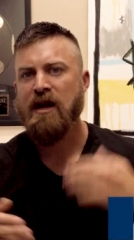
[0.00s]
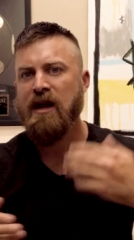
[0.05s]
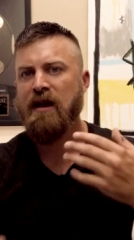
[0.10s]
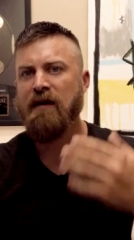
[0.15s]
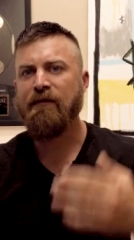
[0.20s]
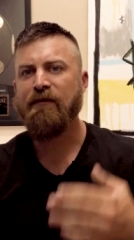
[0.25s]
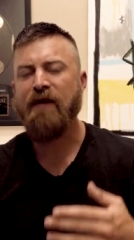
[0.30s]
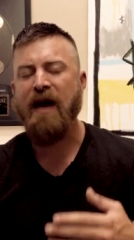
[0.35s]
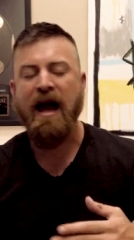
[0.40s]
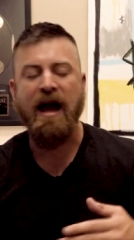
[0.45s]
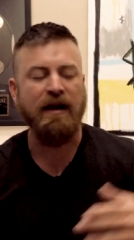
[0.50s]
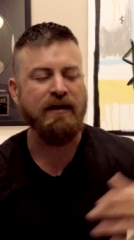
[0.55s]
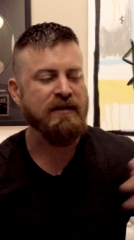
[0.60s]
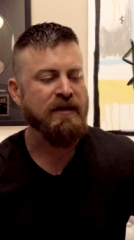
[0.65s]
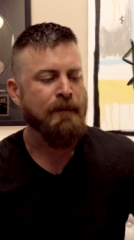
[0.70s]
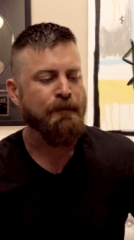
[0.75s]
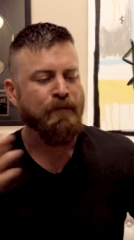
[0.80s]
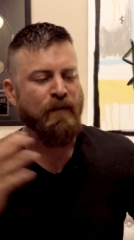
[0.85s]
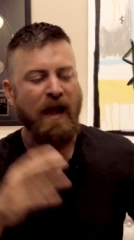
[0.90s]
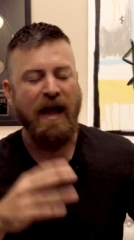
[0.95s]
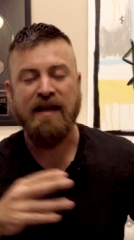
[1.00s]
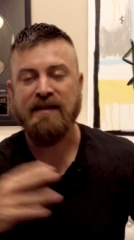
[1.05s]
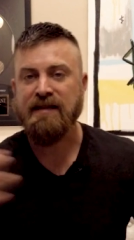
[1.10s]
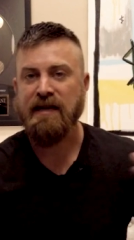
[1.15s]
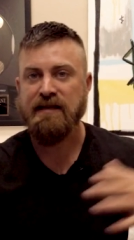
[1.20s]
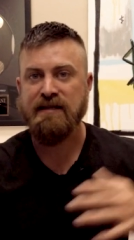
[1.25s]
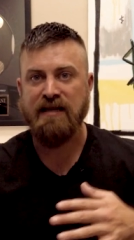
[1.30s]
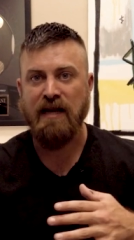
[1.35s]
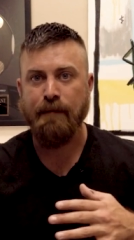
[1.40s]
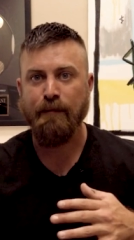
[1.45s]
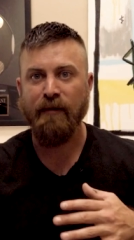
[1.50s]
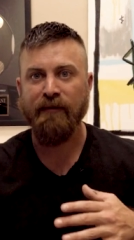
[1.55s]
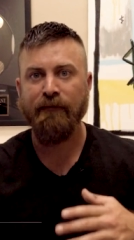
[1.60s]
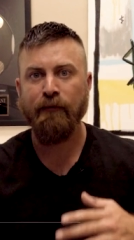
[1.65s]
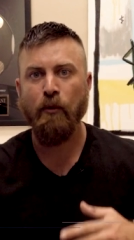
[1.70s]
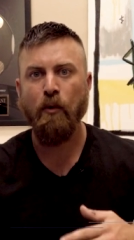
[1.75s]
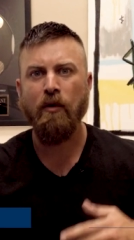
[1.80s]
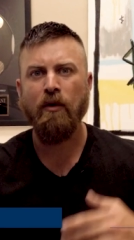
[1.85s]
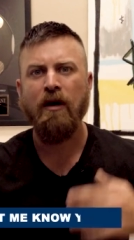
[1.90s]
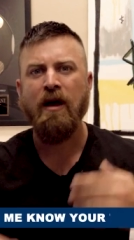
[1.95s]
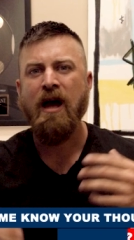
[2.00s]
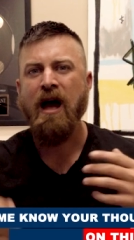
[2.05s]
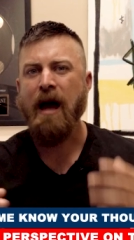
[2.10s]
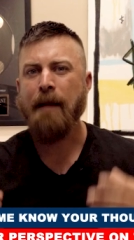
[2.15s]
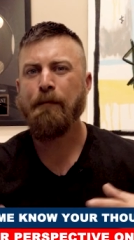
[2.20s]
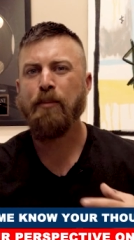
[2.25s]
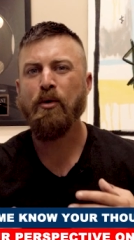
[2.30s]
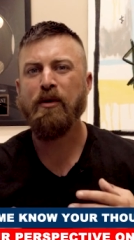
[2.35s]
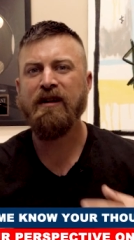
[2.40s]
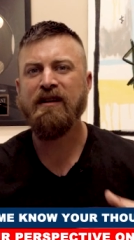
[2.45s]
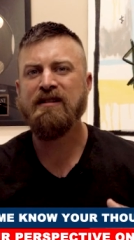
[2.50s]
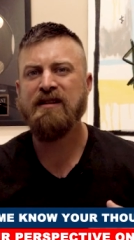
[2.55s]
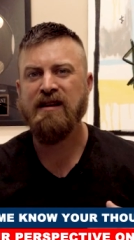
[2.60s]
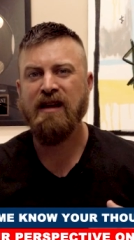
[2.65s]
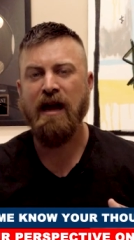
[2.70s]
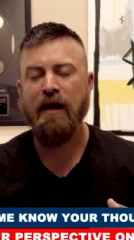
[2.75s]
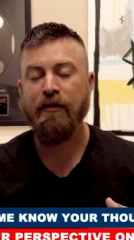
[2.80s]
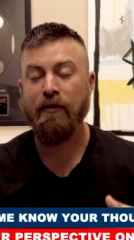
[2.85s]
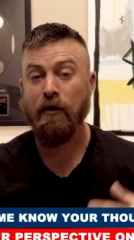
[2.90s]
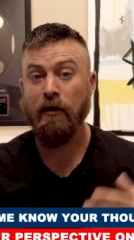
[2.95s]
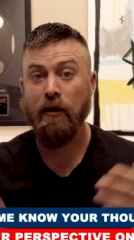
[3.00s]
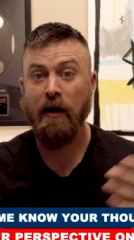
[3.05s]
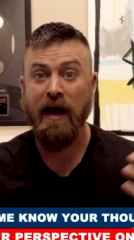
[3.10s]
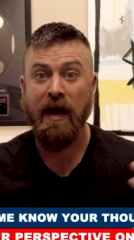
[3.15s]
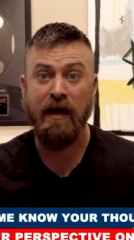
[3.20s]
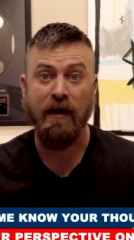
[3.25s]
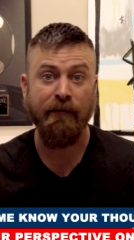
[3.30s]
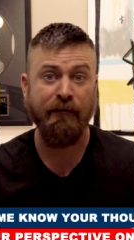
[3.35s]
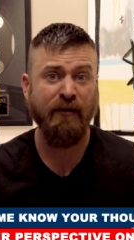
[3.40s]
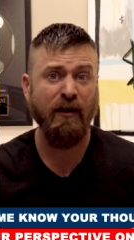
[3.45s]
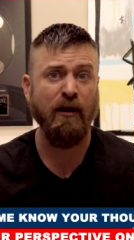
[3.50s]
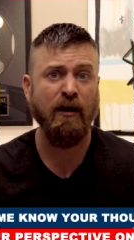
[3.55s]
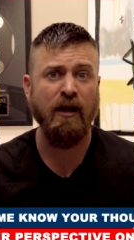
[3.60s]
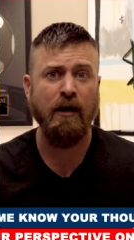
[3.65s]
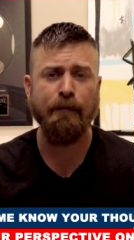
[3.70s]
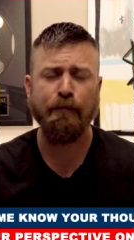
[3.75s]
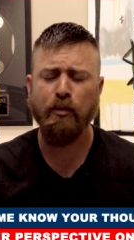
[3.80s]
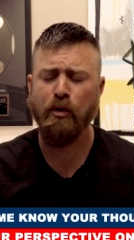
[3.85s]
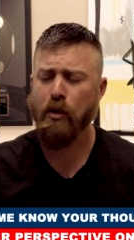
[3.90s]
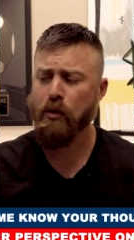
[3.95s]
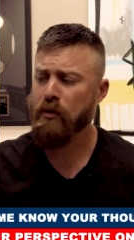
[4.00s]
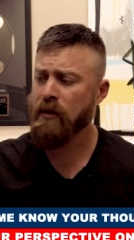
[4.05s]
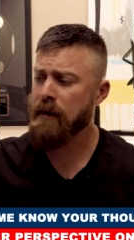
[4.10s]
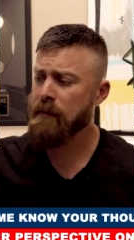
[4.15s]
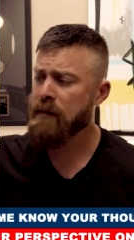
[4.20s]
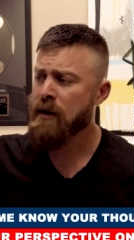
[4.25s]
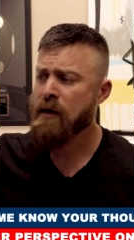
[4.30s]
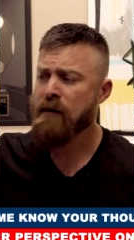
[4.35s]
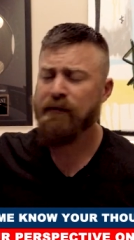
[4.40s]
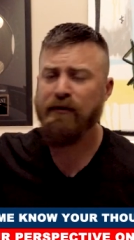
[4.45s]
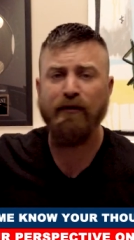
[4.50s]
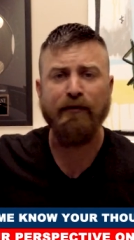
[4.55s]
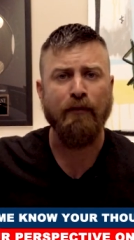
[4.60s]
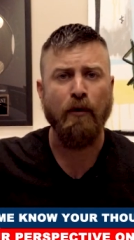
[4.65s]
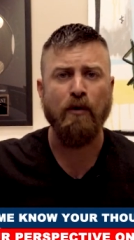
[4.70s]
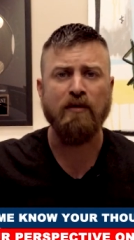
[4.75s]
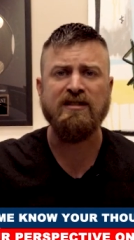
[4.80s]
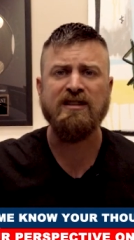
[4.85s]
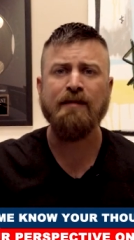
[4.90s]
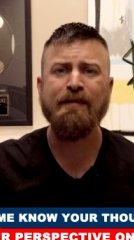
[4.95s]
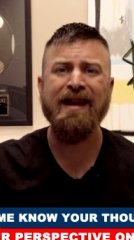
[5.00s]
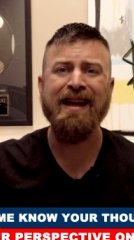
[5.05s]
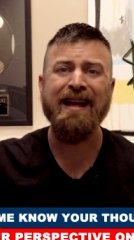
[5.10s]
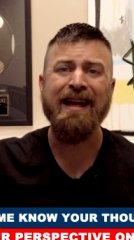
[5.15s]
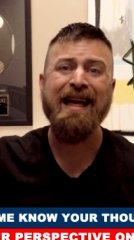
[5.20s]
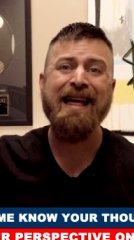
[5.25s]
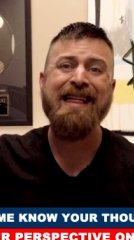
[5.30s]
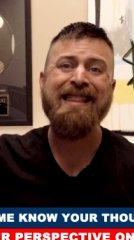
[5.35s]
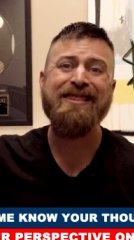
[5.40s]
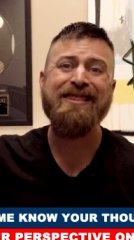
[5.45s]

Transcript: In fact, as I said before, I'm putting together an affiliate program for folks to make